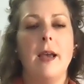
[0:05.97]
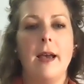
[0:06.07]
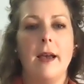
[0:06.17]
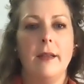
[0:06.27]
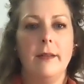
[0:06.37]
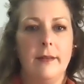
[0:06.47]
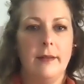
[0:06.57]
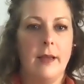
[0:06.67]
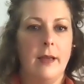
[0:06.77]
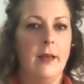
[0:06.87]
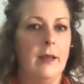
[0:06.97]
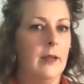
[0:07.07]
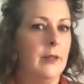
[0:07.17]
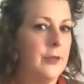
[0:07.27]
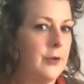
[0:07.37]
as
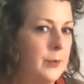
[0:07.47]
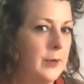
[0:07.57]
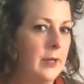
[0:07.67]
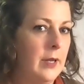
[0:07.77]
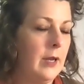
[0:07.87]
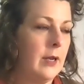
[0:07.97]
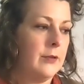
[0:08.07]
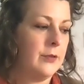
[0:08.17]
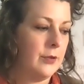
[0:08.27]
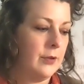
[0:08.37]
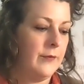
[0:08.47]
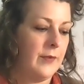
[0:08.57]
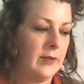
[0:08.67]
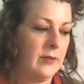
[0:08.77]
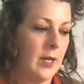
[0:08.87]
a third-party external
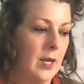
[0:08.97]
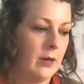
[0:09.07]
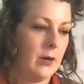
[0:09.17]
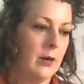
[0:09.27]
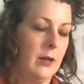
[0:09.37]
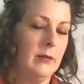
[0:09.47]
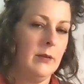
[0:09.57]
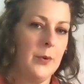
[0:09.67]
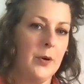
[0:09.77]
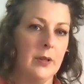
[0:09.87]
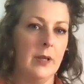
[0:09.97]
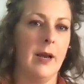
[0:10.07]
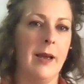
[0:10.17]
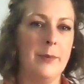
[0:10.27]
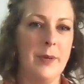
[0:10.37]
investigator, it's important that
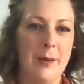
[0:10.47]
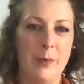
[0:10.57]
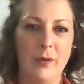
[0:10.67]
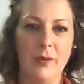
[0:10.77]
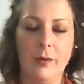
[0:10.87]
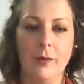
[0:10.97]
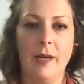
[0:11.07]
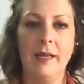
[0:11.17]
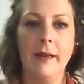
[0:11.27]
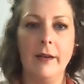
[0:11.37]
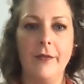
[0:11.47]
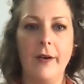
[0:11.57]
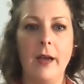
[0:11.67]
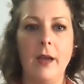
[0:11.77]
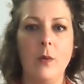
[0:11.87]
I be able to
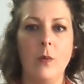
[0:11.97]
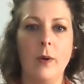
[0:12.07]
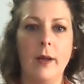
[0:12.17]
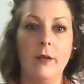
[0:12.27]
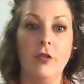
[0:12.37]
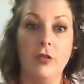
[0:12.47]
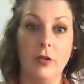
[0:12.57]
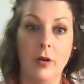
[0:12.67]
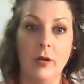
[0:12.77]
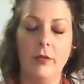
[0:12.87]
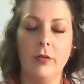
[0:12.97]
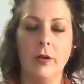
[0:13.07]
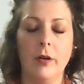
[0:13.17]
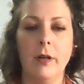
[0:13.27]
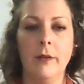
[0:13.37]
identify what should
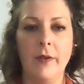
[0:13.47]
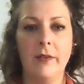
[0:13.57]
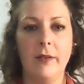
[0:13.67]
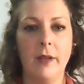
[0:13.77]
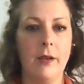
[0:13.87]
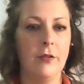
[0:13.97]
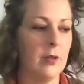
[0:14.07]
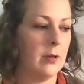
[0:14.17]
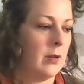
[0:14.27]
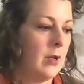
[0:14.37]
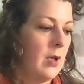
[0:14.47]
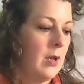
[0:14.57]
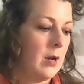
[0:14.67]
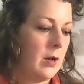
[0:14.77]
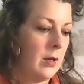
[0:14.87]
trigger an investigation.
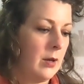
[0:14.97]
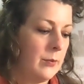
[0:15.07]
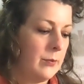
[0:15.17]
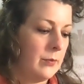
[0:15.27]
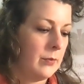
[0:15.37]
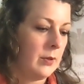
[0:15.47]
Um,